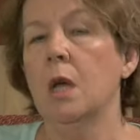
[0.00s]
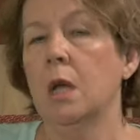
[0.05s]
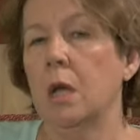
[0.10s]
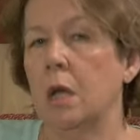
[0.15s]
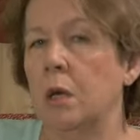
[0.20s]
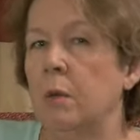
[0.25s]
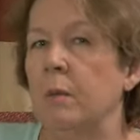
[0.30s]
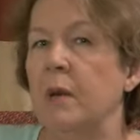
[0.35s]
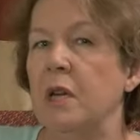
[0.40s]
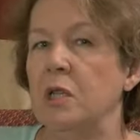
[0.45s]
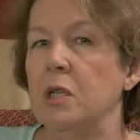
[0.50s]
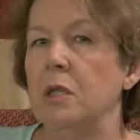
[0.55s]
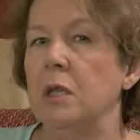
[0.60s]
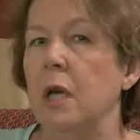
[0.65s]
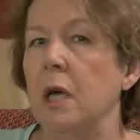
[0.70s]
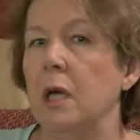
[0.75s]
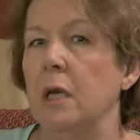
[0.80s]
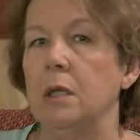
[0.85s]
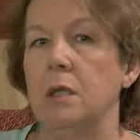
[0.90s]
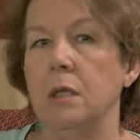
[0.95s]
Can you imagine
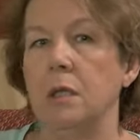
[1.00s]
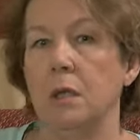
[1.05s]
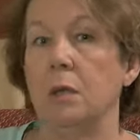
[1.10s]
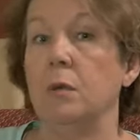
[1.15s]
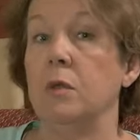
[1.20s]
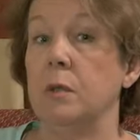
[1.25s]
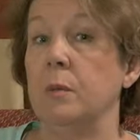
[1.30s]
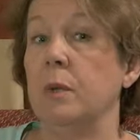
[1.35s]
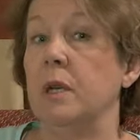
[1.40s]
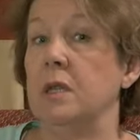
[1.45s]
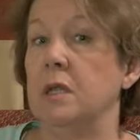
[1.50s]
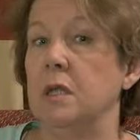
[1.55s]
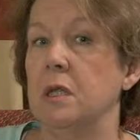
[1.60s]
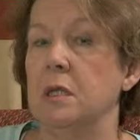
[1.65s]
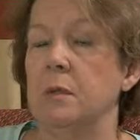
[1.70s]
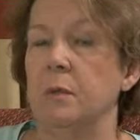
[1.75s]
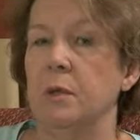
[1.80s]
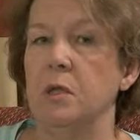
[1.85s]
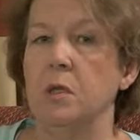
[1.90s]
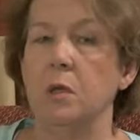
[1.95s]
that? Until he was about
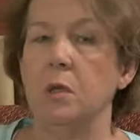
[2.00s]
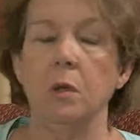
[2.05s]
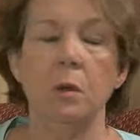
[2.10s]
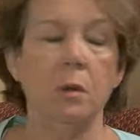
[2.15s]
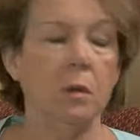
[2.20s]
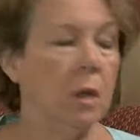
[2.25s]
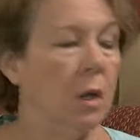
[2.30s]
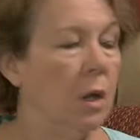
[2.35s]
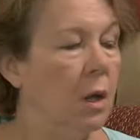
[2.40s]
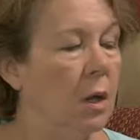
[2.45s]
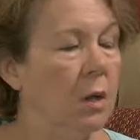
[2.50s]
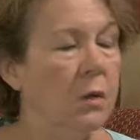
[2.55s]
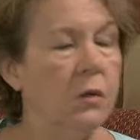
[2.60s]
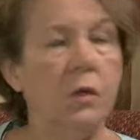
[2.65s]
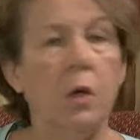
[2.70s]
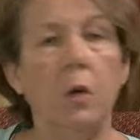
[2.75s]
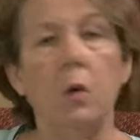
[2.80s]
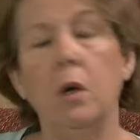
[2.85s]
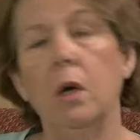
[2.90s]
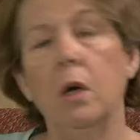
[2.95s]
6 months old.
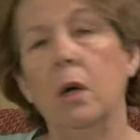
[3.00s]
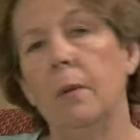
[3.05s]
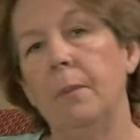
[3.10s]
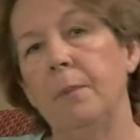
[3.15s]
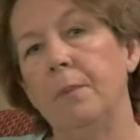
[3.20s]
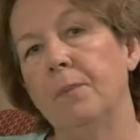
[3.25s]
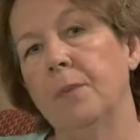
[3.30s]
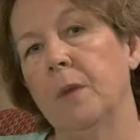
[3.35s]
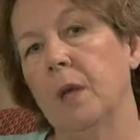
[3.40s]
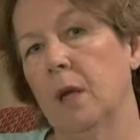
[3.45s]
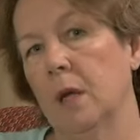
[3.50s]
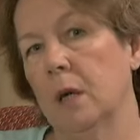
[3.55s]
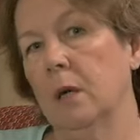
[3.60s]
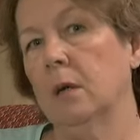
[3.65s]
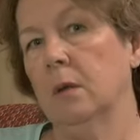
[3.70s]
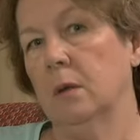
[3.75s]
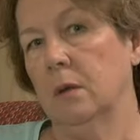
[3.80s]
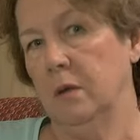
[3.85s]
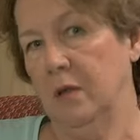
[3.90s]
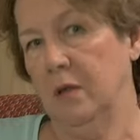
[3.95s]
So
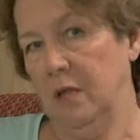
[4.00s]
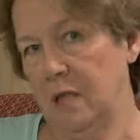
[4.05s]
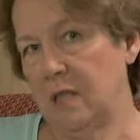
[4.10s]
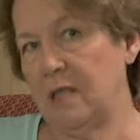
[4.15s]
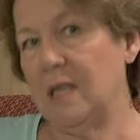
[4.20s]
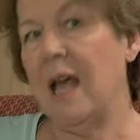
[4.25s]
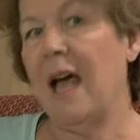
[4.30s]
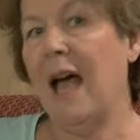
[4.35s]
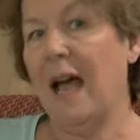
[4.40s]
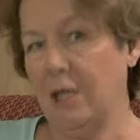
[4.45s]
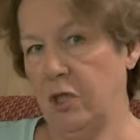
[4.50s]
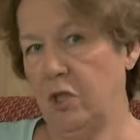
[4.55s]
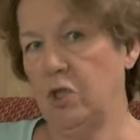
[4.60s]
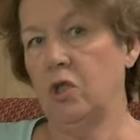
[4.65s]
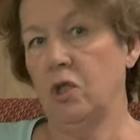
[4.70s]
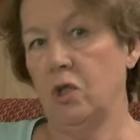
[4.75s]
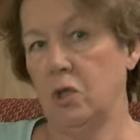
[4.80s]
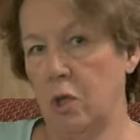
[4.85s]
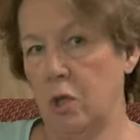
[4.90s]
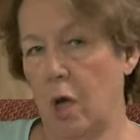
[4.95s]
this has
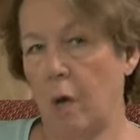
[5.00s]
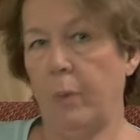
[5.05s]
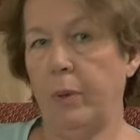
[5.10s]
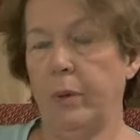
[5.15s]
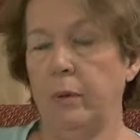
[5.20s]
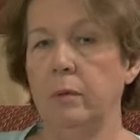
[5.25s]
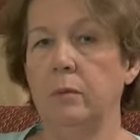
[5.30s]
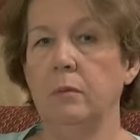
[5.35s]
to stop.